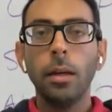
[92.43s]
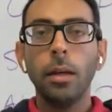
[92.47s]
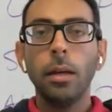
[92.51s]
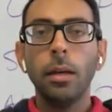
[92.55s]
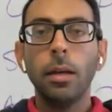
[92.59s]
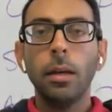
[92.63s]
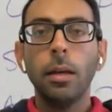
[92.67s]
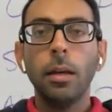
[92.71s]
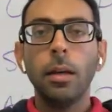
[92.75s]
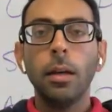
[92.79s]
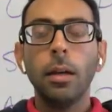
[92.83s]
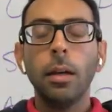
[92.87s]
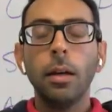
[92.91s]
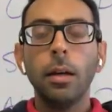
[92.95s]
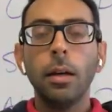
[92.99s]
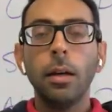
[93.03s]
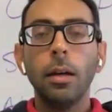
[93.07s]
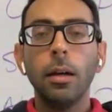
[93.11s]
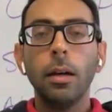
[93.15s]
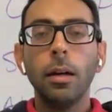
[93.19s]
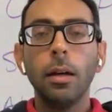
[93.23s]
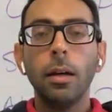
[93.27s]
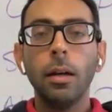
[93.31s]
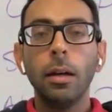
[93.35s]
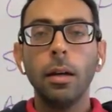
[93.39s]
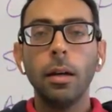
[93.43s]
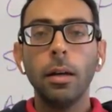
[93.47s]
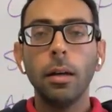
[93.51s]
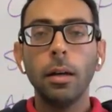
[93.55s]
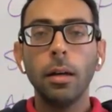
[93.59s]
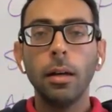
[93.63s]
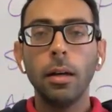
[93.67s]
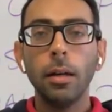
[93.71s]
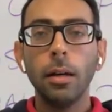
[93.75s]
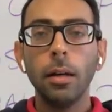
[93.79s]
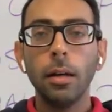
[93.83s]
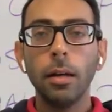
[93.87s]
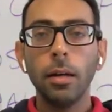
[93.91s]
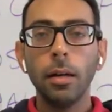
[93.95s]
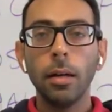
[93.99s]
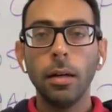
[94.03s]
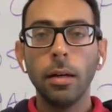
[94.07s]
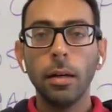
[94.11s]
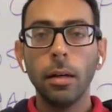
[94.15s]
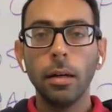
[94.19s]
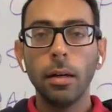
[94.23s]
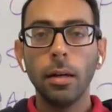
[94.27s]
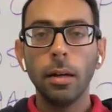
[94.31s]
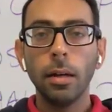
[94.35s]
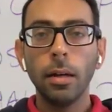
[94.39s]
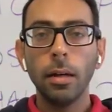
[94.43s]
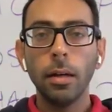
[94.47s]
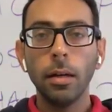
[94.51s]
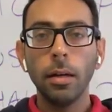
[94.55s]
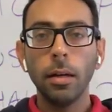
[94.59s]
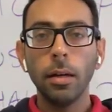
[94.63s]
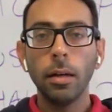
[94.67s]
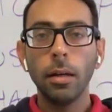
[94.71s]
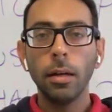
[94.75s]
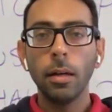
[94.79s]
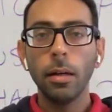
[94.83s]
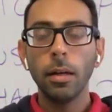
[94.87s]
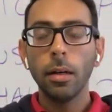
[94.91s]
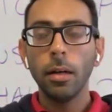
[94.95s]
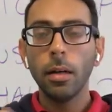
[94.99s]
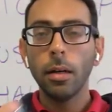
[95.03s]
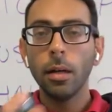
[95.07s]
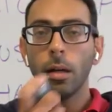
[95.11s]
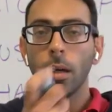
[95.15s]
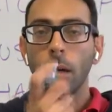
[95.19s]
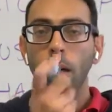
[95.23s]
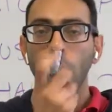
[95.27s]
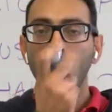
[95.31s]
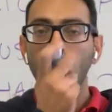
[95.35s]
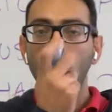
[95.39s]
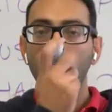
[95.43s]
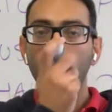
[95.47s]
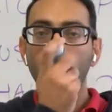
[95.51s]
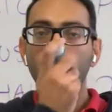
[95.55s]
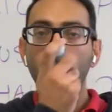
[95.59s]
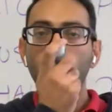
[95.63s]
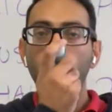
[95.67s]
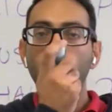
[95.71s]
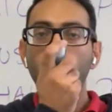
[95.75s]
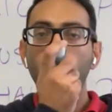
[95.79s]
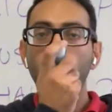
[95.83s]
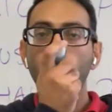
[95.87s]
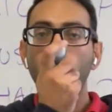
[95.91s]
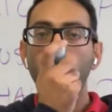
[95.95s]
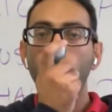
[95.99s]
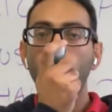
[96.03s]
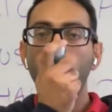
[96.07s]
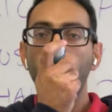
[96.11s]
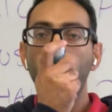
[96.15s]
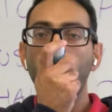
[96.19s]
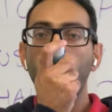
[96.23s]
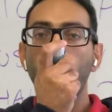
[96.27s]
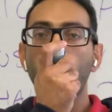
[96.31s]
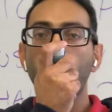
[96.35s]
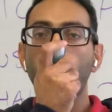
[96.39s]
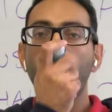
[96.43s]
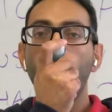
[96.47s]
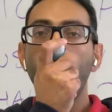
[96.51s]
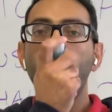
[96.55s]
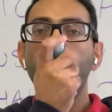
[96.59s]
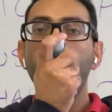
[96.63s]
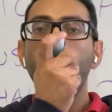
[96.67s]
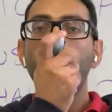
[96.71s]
Nobody speaks.